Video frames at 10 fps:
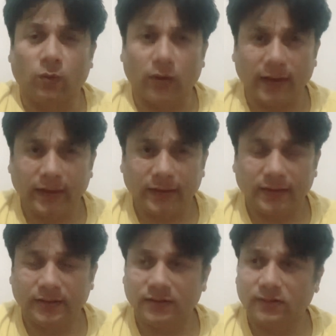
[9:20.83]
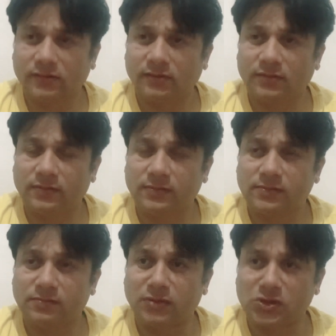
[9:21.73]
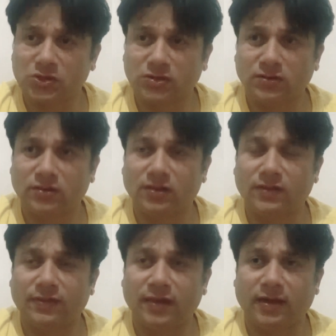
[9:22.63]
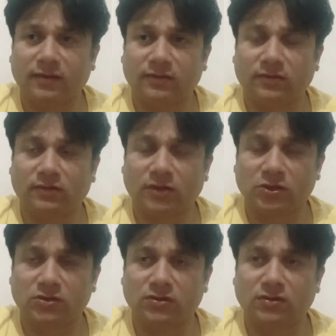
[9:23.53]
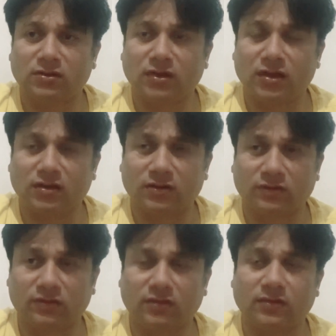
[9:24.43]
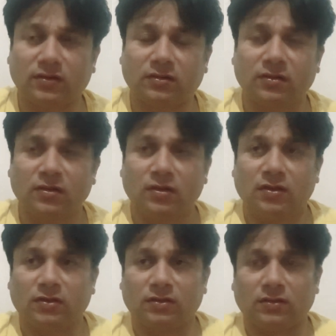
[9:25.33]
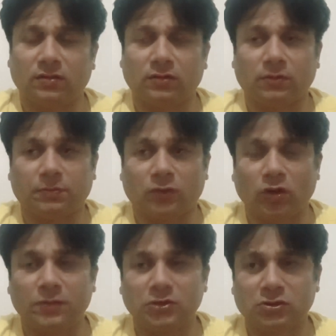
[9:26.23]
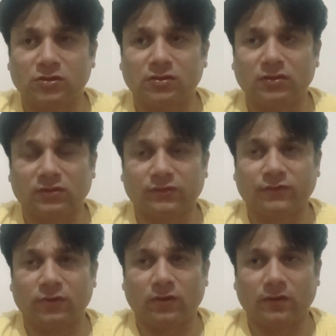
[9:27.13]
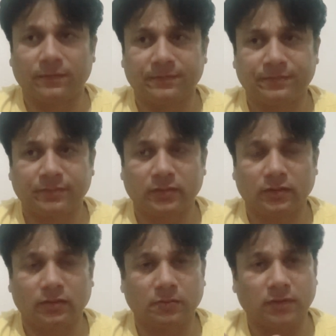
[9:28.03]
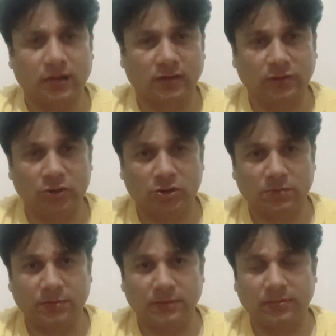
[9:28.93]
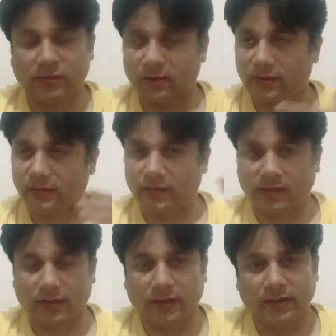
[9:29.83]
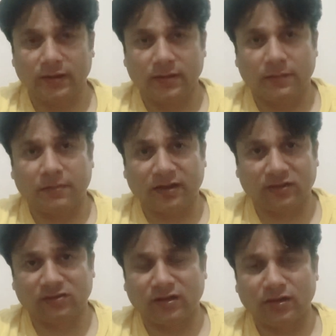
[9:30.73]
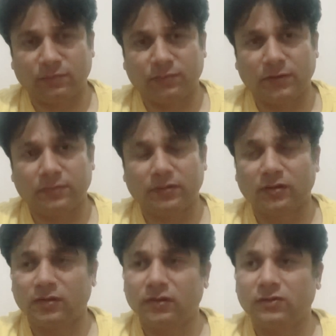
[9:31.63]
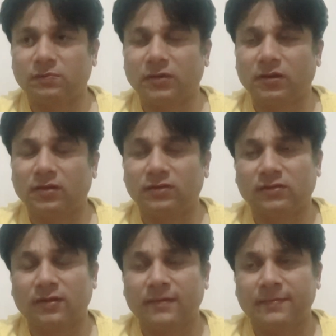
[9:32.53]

why it is mentioned in that section in NRC that the prohibition is for the Bangladeshi people and the Pakistani people is because